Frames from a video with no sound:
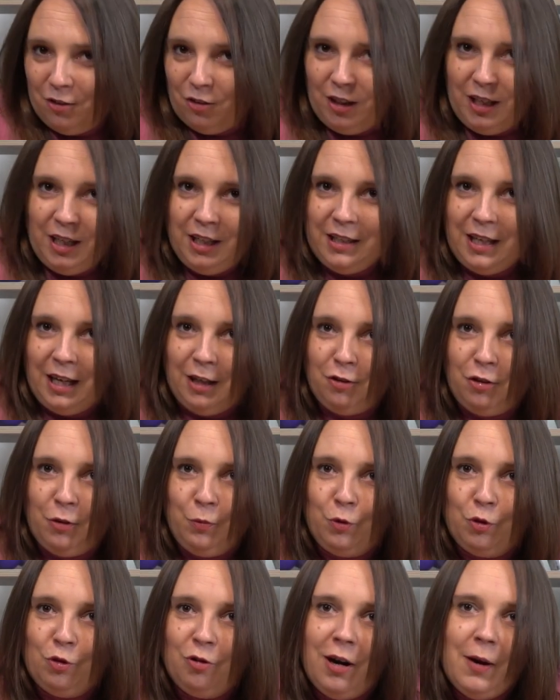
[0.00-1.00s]
to hit that
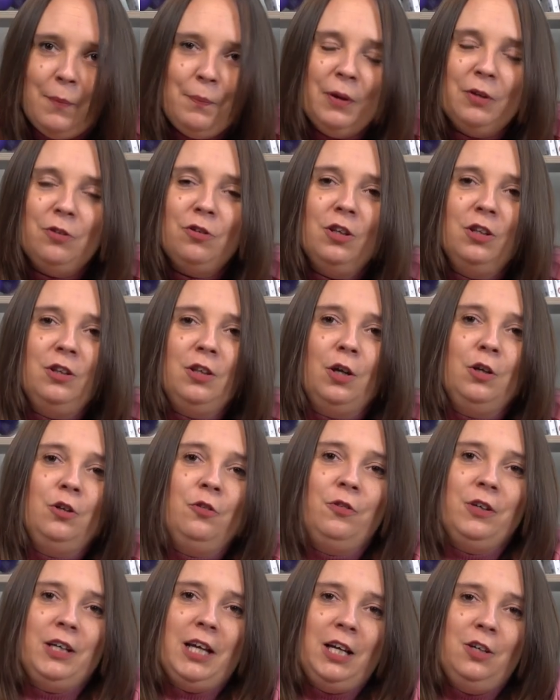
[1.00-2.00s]
subscribe button,
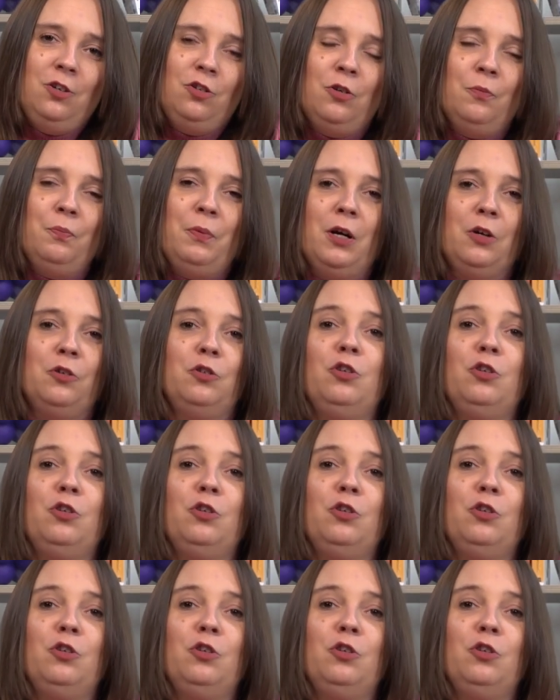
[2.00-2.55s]
notification bell,